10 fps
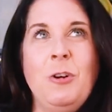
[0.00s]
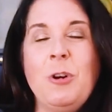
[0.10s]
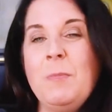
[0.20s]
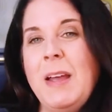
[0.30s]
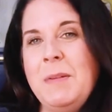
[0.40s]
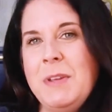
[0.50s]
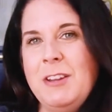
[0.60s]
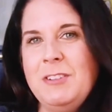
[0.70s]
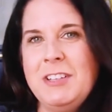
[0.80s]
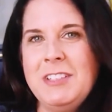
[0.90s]
Or maybe
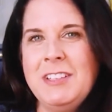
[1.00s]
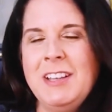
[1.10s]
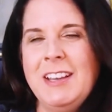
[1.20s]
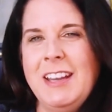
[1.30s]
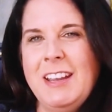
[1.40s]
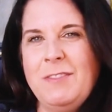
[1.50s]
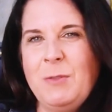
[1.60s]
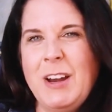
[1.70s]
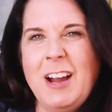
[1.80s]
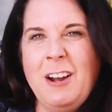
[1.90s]
you just
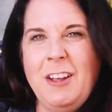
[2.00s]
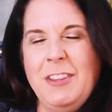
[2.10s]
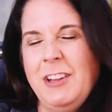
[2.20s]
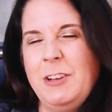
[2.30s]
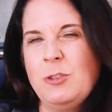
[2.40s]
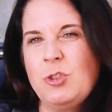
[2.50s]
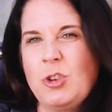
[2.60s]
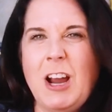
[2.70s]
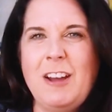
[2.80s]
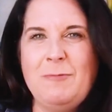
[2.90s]
give what I call the little
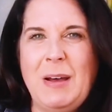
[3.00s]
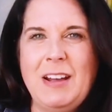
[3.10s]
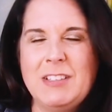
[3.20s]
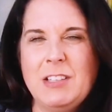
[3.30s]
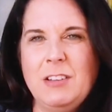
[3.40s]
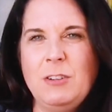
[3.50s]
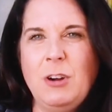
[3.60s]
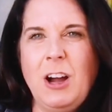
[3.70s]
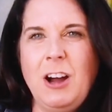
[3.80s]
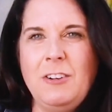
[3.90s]
drive bys, the
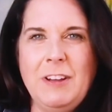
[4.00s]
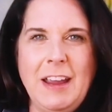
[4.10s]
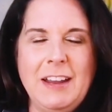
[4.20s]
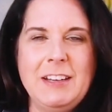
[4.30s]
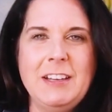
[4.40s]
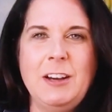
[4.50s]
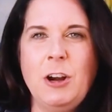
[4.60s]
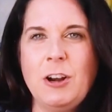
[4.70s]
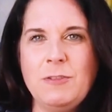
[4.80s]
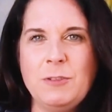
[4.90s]
little offhanded,
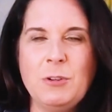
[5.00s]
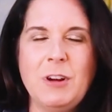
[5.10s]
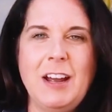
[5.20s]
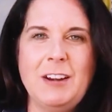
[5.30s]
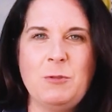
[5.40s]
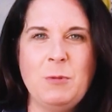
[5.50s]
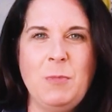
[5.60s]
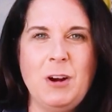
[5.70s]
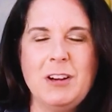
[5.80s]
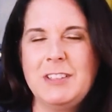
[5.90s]
hurtful kind of
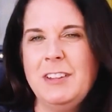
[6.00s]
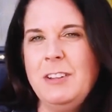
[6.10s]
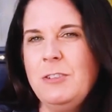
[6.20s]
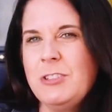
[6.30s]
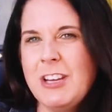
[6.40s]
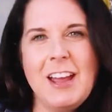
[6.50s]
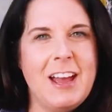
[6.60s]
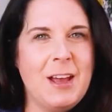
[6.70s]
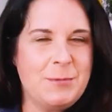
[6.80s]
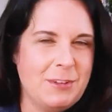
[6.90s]
remarks, the little
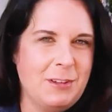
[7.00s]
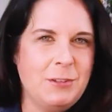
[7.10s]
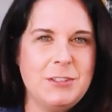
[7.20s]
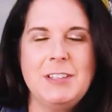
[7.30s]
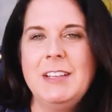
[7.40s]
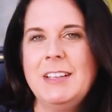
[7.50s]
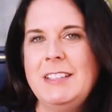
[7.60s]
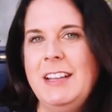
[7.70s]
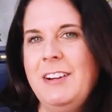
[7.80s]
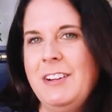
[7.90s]
jabs, the little
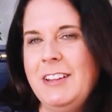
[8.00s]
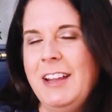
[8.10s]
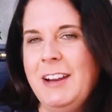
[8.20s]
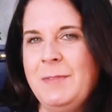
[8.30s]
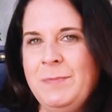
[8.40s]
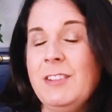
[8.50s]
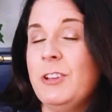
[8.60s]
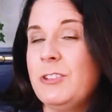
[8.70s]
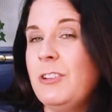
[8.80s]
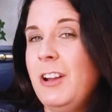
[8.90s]
sticks here and there.
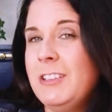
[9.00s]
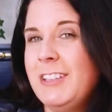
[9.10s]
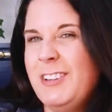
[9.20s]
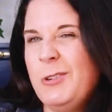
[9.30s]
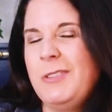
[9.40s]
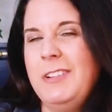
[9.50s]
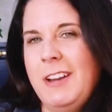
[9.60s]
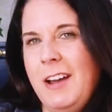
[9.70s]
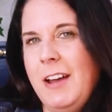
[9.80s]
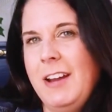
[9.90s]
Those are also
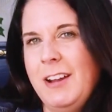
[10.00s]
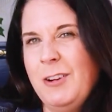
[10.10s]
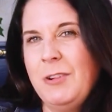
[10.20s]
not